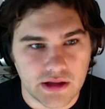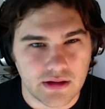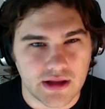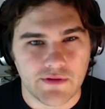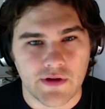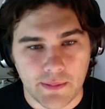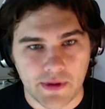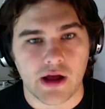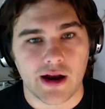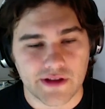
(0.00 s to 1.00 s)
given up a
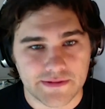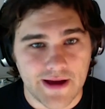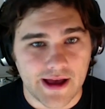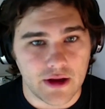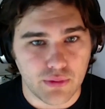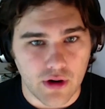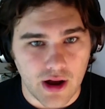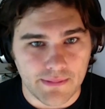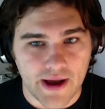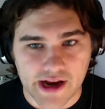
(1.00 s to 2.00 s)
lot of its value
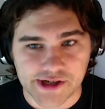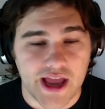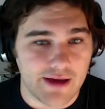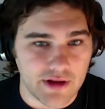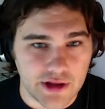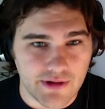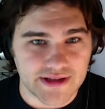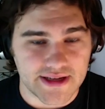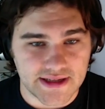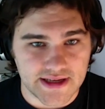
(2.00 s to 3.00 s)
prop by actually having
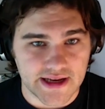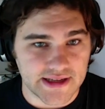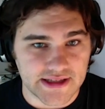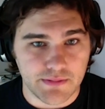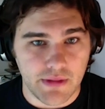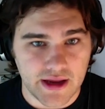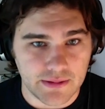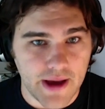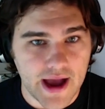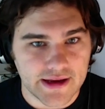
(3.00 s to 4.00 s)
USDC as its
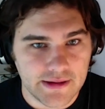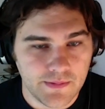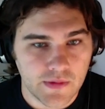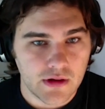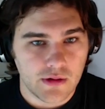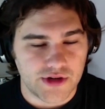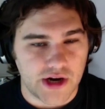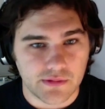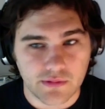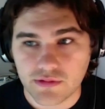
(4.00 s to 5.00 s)
main backing, which I
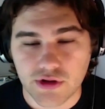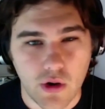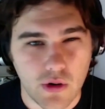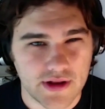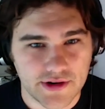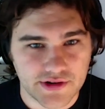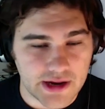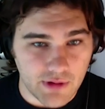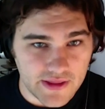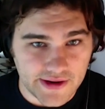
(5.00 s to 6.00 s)
don't totally
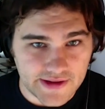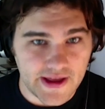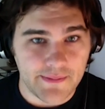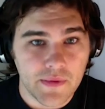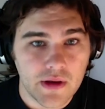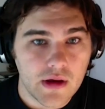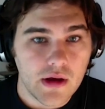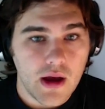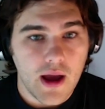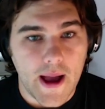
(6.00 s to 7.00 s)
understand why they did that.
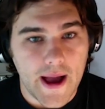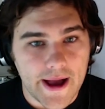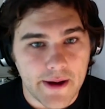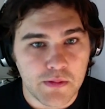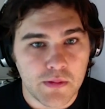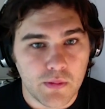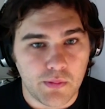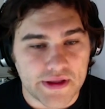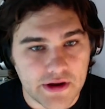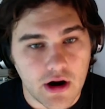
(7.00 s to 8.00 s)

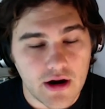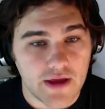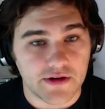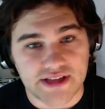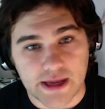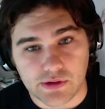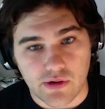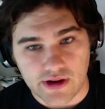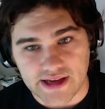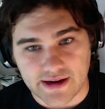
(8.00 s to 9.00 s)
But there are other
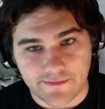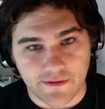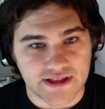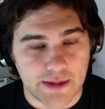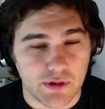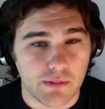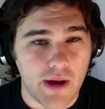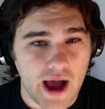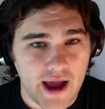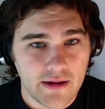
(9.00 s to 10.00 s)
stablecoins, like for example,
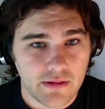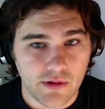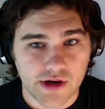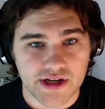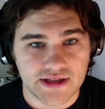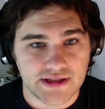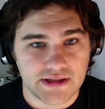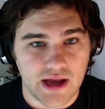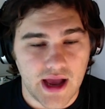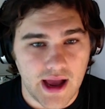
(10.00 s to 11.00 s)
MAI, which
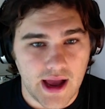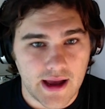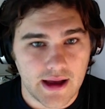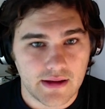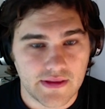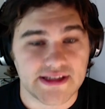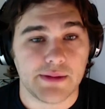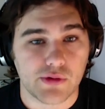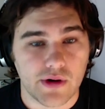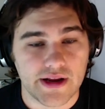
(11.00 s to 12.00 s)
is the
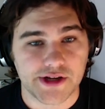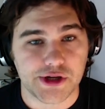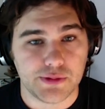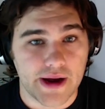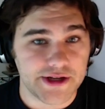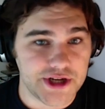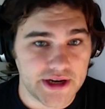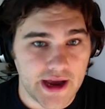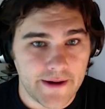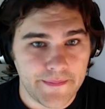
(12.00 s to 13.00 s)
stablecoin issued by
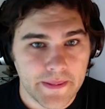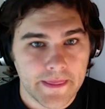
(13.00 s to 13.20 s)
QDAO,